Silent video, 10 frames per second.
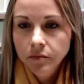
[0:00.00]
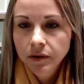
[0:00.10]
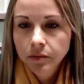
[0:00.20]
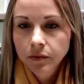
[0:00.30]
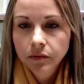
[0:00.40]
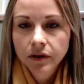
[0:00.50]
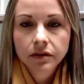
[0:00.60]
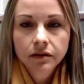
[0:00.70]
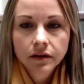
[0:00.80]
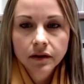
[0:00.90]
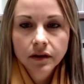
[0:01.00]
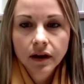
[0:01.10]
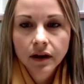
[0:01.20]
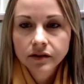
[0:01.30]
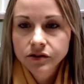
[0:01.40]
people with
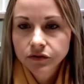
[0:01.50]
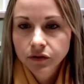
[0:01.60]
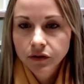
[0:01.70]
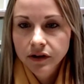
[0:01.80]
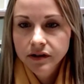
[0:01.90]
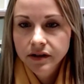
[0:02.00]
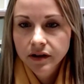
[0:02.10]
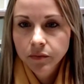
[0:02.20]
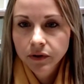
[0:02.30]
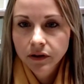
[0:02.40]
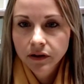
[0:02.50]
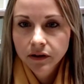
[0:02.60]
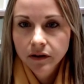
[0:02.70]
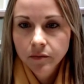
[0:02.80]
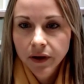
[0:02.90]
cancer, for example,
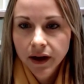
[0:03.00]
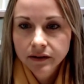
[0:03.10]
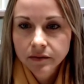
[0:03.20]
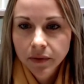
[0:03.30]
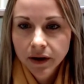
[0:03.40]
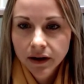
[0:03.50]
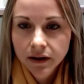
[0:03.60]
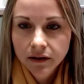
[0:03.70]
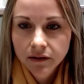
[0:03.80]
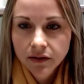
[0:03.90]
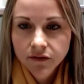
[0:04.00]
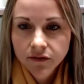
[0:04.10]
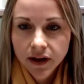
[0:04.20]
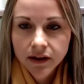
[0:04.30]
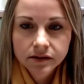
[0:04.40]
impacted by the
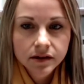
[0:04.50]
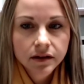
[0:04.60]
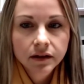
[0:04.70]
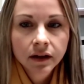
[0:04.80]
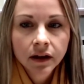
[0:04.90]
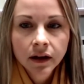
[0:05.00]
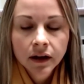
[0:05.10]
vaccine?